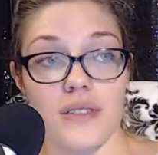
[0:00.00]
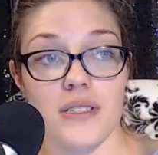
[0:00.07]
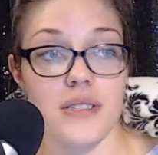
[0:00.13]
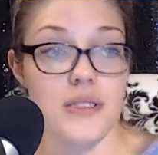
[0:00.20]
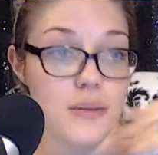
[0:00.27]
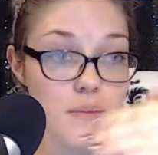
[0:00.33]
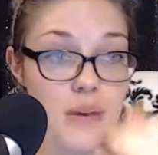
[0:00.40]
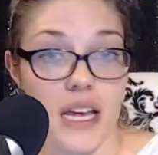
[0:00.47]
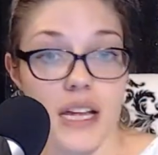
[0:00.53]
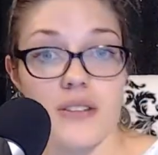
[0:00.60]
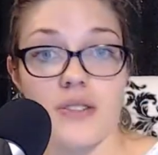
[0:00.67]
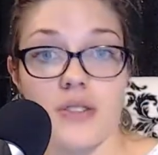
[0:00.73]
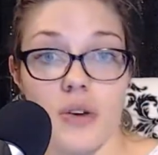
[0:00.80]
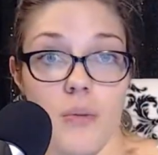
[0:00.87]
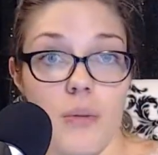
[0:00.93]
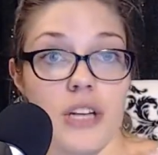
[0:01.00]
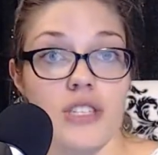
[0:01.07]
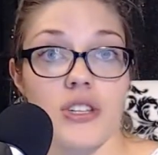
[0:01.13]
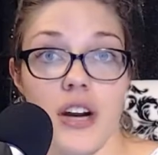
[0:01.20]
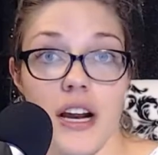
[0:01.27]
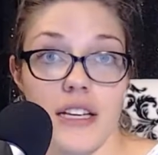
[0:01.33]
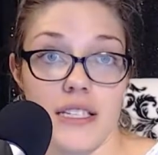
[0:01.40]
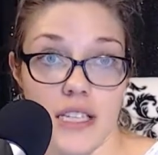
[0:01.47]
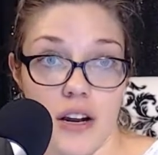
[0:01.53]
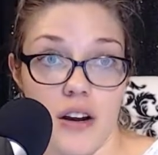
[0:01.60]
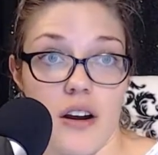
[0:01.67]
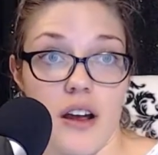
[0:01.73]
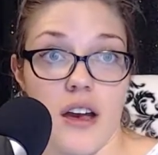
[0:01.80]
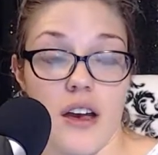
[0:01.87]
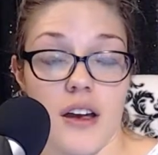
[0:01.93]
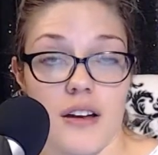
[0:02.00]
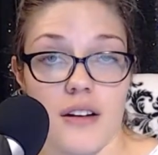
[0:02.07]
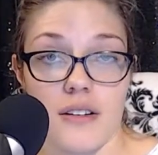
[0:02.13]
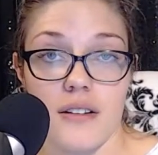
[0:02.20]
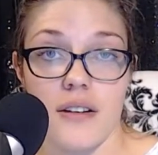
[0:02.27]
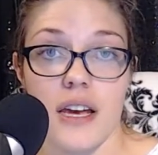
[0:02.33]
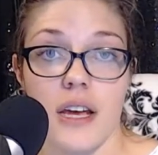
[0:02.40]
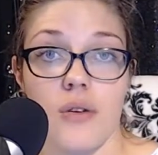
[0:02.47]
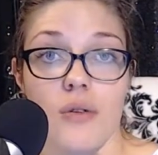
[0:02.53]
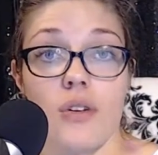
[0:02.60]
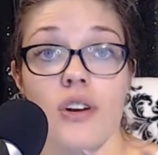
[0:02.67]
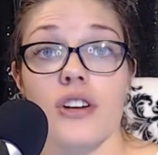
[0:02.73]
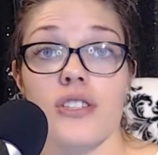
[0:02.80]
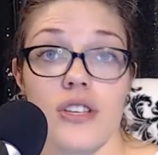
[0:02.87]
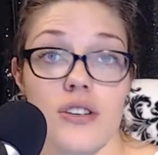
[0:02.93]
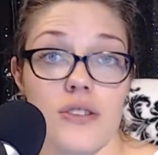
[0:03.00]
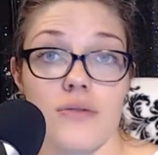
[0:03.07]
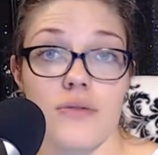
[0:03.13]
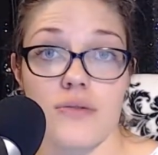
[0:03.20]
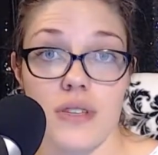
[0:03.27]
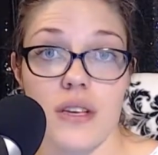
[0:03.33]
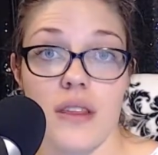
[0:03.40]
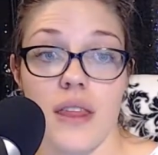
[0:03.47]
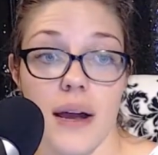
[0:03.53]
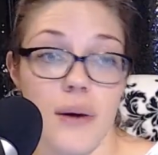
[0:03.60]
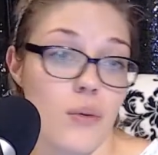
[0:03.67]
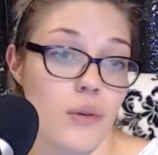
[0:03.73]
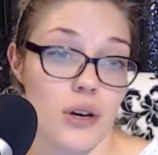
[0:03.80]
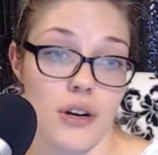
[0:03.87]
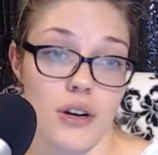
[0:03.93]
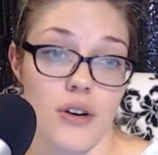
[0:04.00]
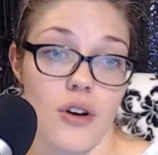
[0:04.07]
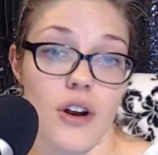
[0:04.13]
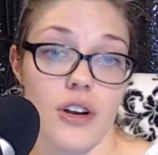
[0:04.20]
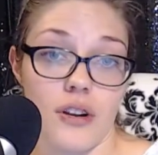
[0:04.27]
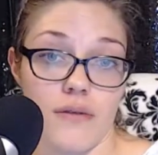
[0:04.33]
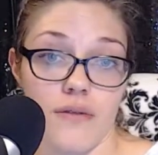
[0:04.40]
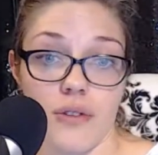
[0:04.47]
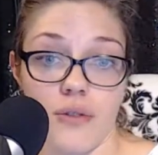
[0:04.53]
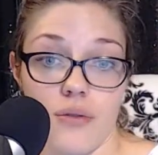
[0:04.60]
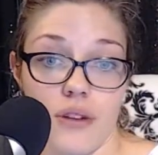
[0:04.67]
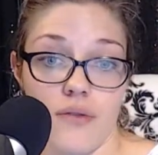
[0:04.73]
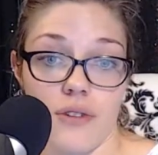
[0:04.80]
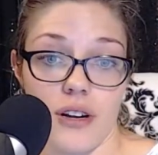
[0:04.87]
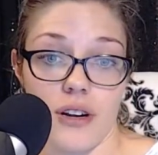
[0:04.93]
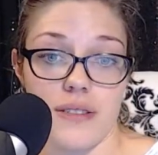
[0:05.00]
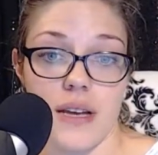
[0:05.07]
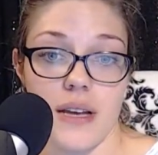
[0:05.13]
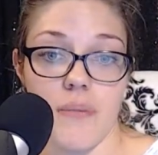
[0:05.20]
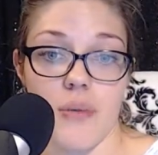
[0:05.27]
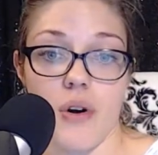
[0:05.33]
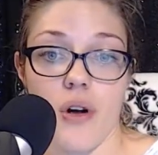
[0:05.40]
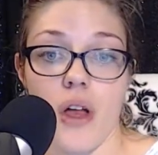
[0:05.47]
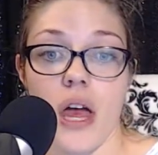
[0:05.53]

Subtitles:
to meet so much criteria in order to use that word on your food, for example.